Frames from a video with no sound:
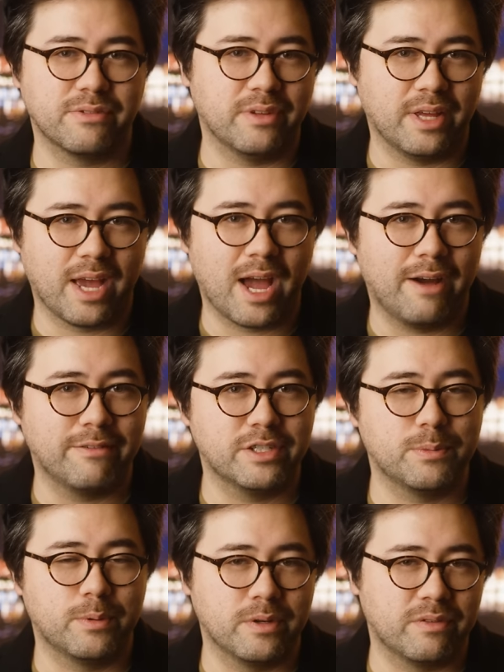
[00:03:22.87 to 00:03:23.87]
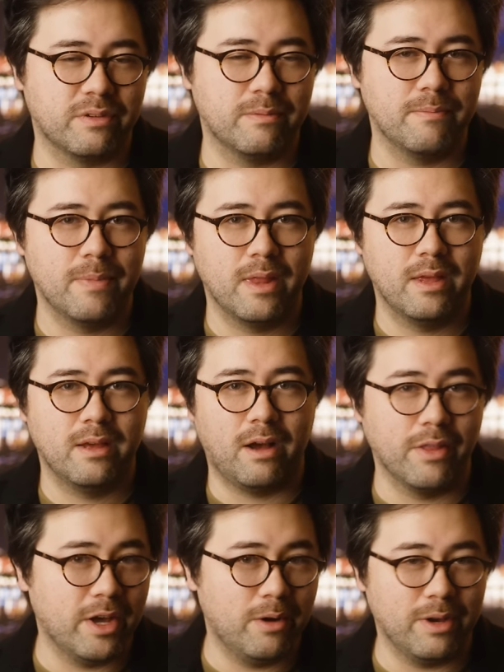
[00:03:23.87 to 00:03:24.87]
for the average person.
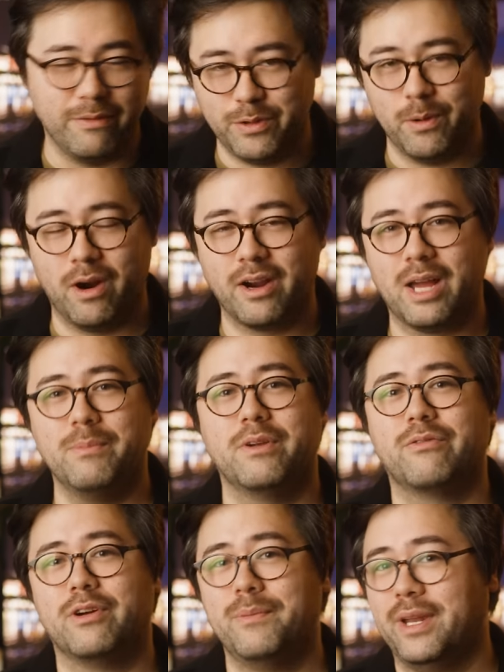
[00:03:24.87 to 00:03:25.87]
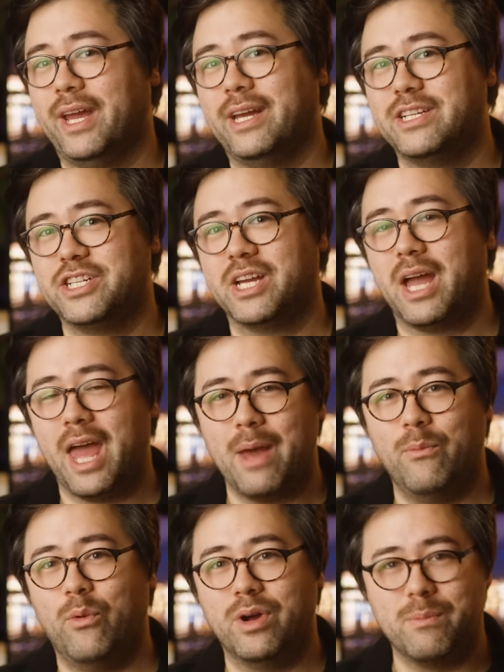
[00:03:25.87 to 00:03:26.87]
Although, if you are coming from an aging
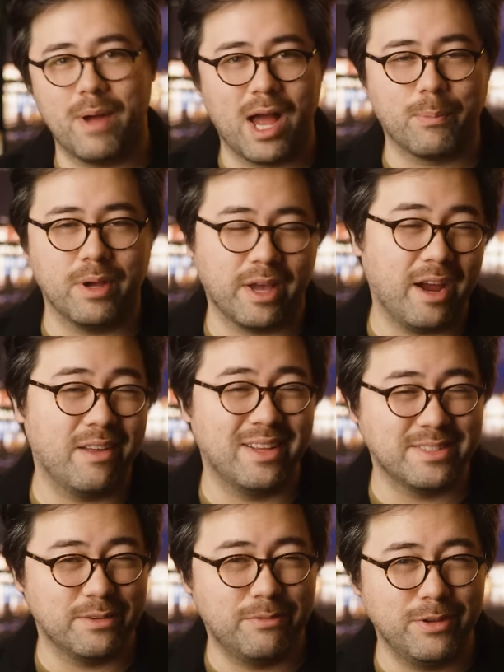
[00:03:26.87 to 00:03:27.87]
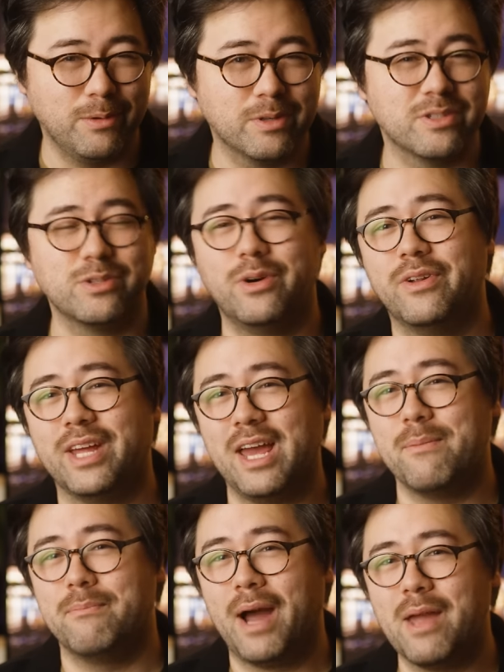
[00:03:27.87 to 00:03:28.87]
M1 MacBook Air that's a few years old,
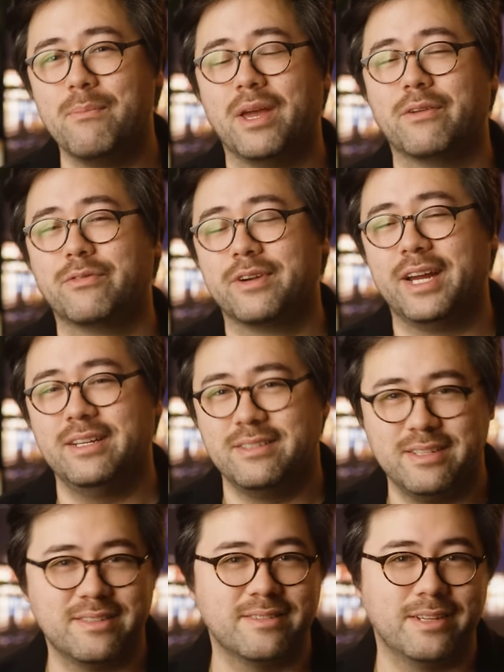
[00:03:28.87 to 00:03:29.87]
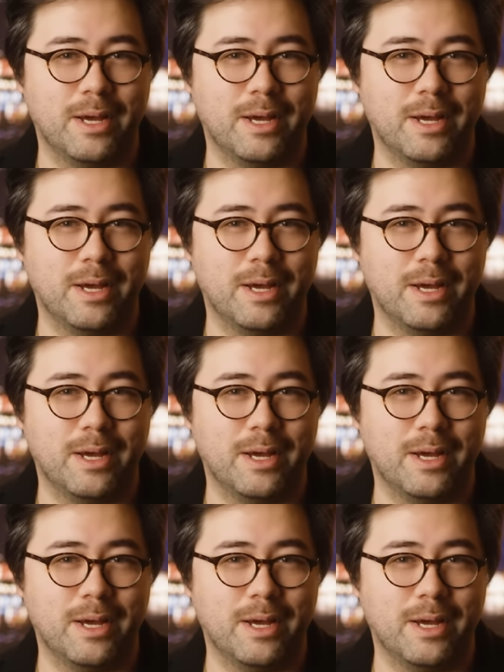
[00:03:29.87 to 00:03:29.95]
it might make for a decent